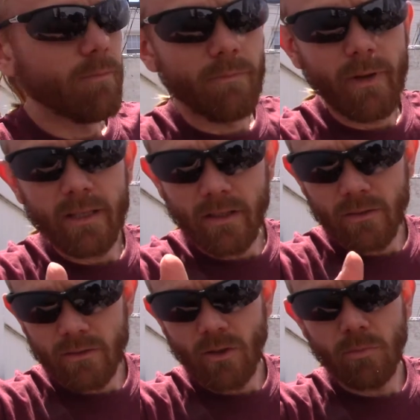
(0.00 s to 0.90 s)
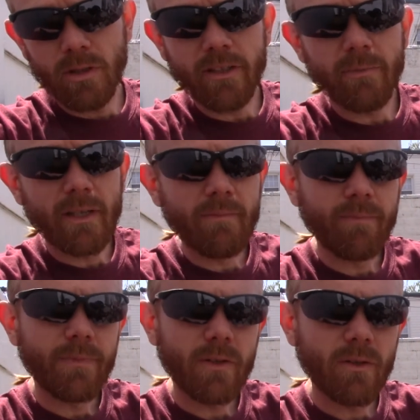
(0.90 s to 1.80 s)
mainly because they'll believe me.
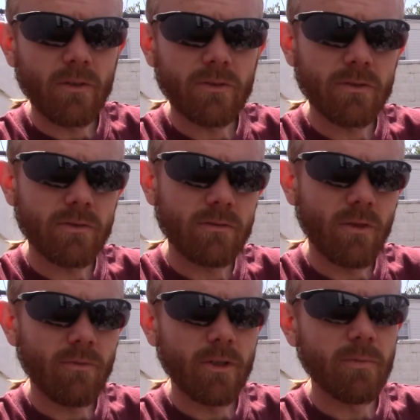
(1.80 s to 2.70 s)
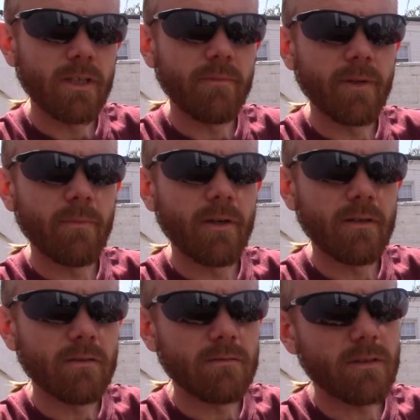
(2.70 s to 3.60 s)
Adults don't really believe me, but,
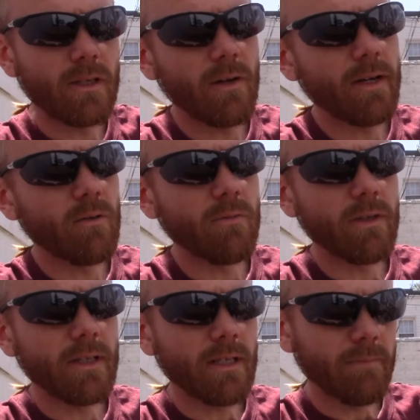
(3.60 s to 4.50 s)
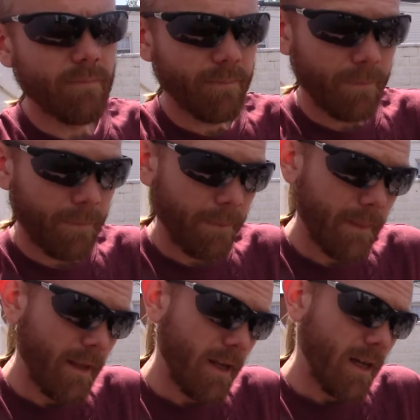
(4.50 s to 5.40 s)
you know, I don't really
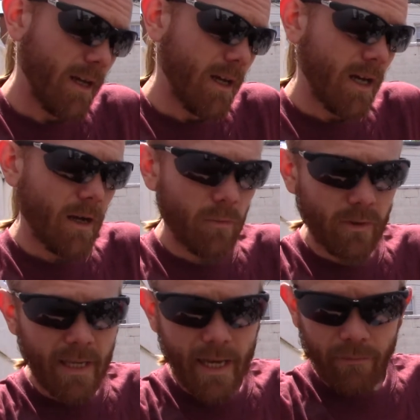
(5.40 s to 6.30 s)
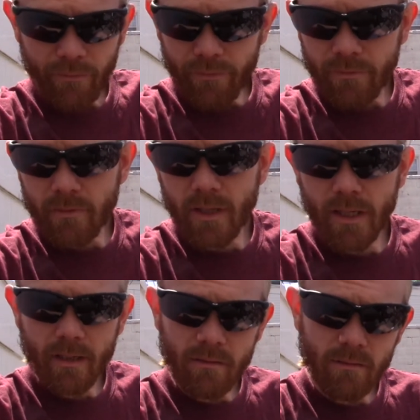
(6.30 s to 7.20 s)
I'm only half
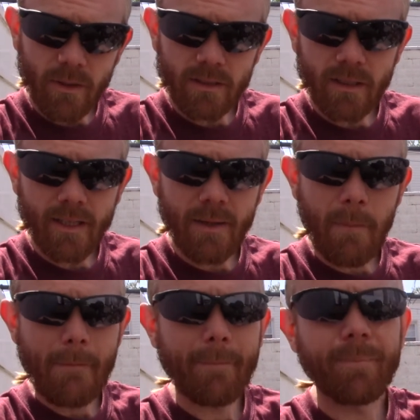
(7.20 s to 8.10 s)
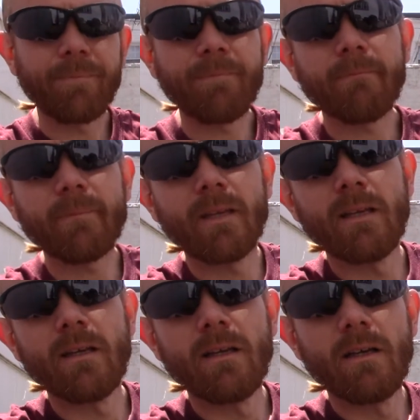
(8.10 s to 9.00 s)
kidding when I say that.
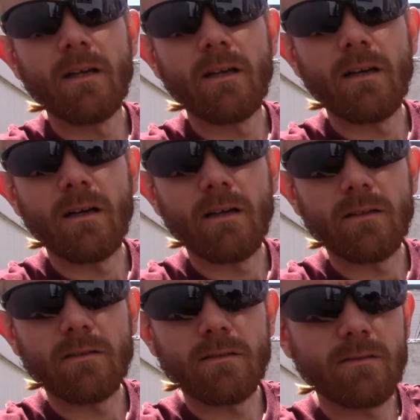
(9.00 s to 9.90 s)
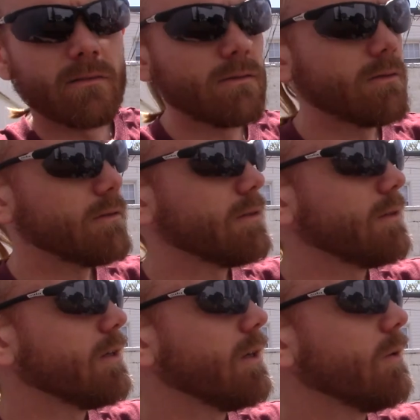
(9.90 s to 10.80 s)
Uh,
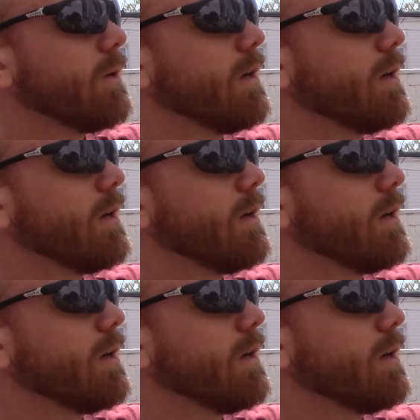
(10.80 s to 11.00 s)
you know,